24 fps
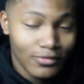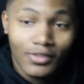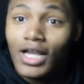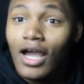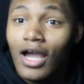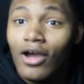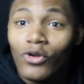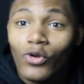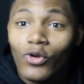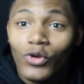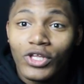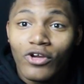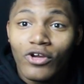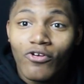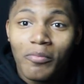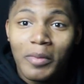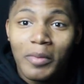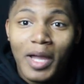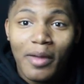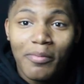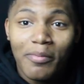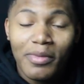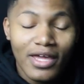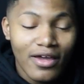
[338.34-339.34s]
Y'all know what that
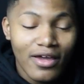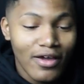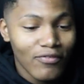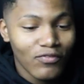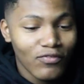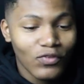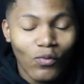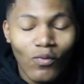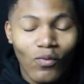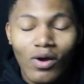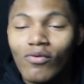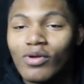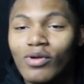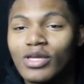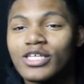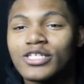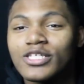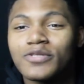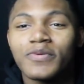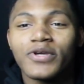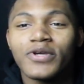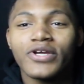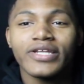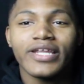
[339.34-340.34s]
remind me of? The one when he
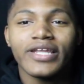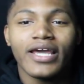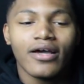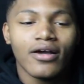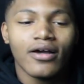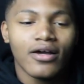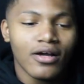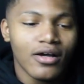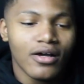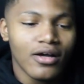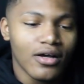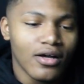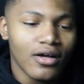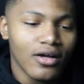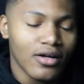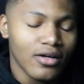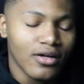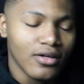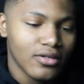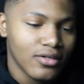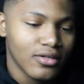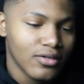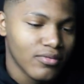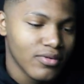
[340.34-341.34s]
speared that,
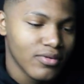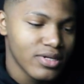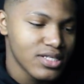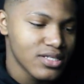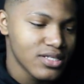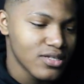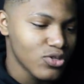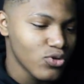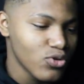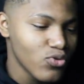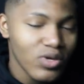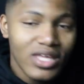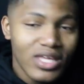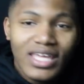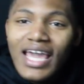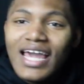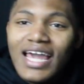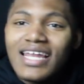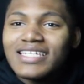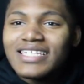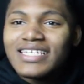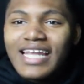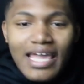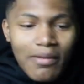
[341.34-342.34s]
uh, what's the dude? He
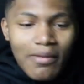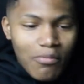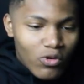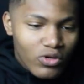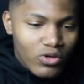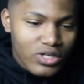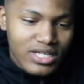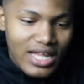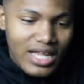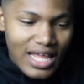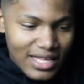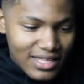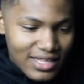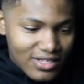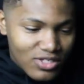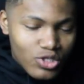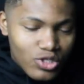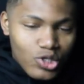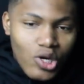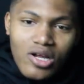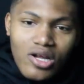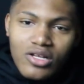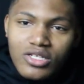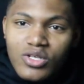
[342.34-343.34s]
got his name on his, like,
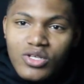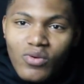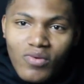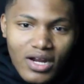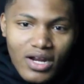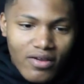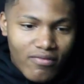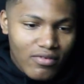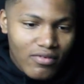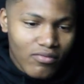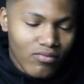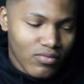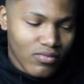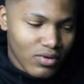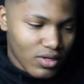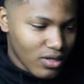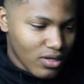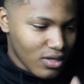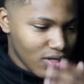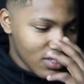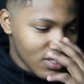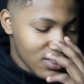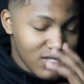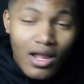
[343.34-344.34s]
trunks or whatever.
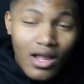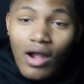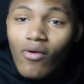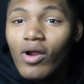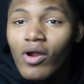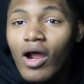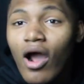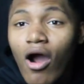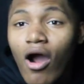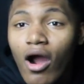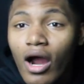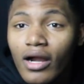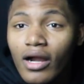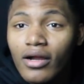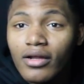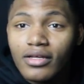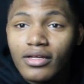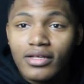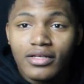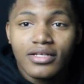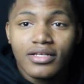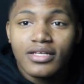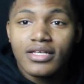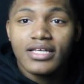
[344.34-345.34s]
Uh, start with R.
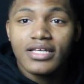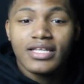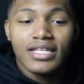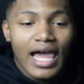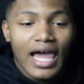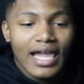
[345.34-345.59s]
He,